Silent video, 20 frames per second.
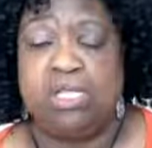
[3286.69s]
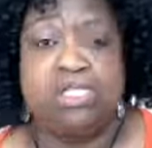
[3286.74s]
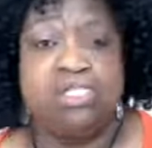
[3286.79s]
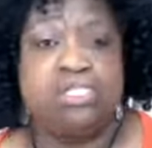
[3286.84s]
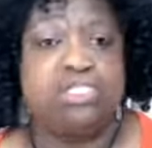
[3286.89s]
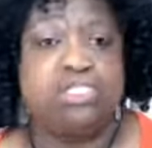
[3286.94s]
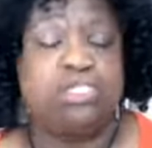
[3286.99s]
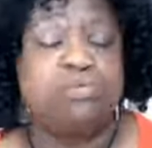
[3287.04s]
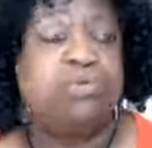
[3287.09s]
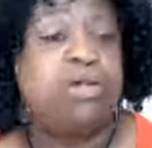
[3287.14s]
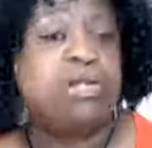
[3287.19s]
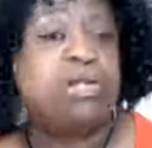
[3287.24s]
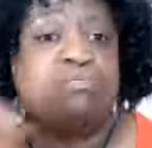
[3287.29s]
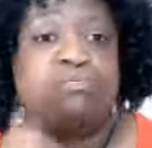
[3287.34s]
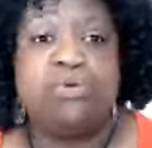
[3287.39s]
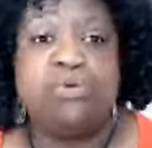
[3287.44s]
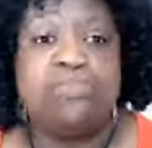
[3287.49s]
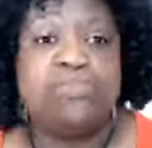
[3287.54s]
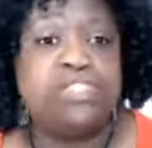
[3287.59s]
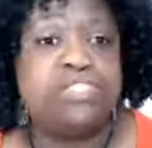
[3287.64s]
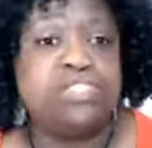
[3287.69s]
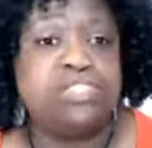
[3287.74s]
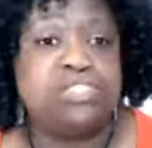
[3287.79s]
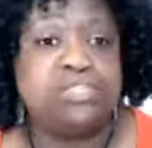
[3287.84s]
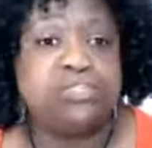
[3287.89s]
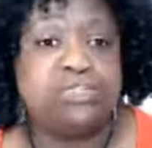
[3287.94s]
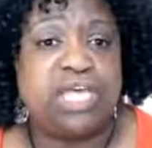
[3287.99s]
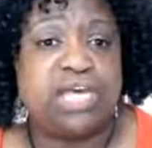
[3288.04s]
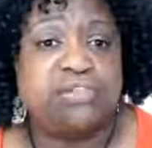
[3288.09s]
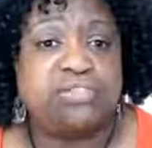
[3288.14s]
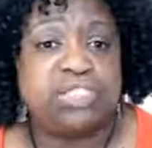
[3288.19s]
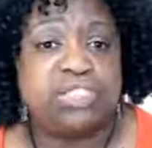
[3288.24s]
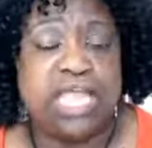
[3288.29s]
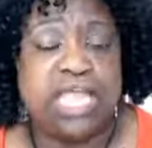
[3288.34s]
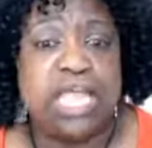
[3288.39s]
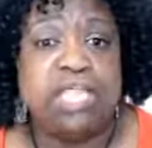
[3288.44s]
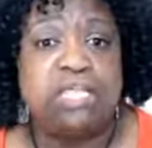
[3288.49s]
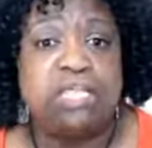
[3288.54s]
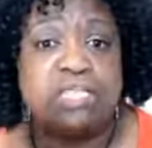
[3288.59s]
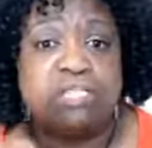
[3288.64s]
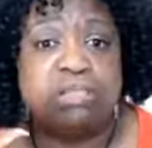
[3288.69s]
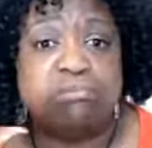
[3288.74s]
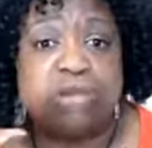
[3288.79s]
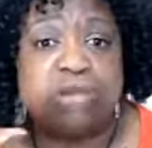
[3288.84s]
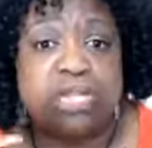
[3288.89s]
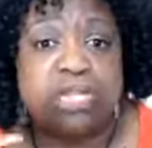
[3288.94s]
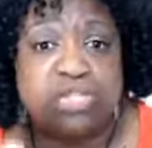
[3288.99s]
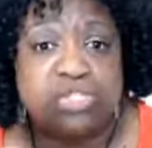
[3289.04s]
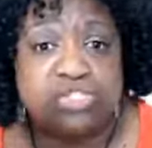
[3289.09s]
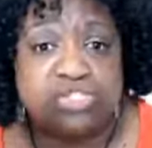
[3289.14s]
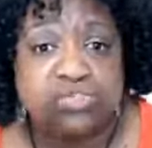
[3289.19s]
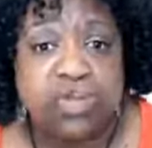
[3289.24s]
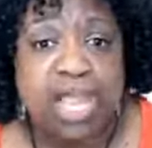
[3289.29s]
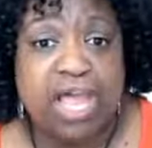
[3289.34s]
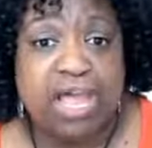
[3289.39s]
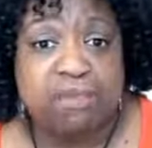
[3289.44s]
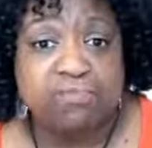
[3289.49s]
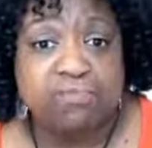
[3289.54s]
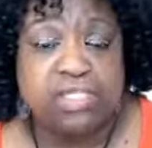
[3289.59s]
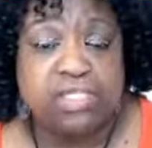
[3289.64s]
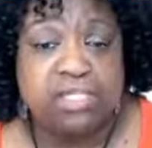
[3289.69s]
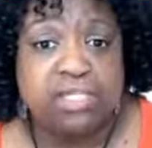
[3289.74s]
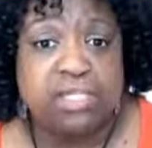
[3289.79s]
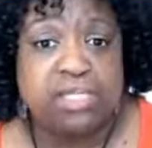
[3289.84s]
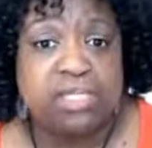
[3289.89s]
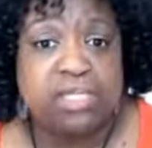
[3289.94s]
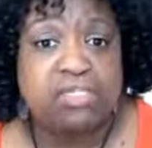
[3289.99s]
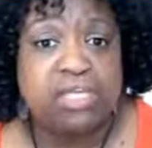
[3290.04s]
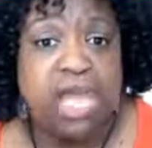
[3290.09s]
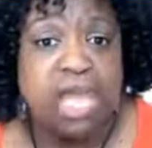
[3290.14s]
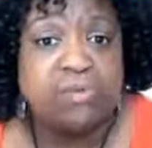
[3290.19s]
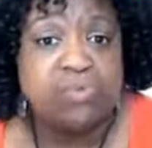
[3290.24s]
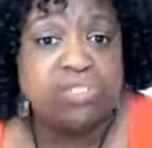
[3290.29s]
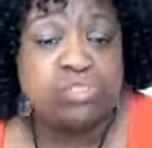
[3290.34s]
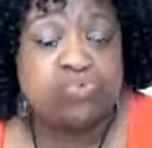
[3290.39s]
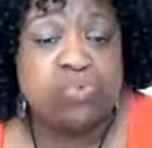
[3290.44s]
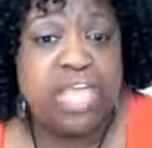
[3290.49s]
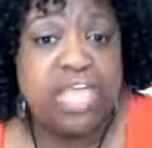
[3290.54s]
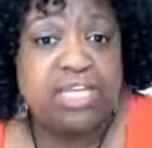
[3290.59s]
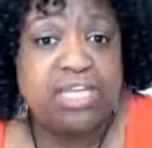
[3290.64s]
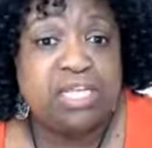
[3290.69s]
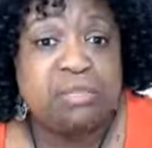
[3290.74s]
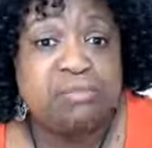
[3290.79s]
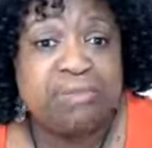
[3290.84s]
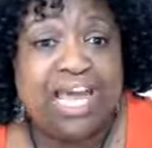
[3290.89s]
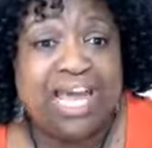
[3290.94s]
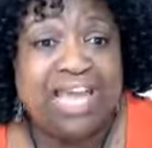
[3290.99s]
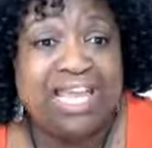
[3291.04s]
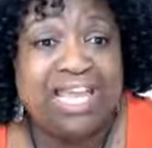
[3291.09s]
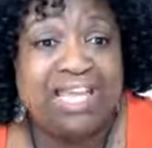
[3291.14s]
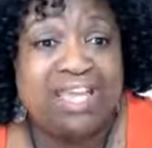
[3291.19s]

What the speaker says: So when I moved into 2008 and the market dropped, I was ready to buy.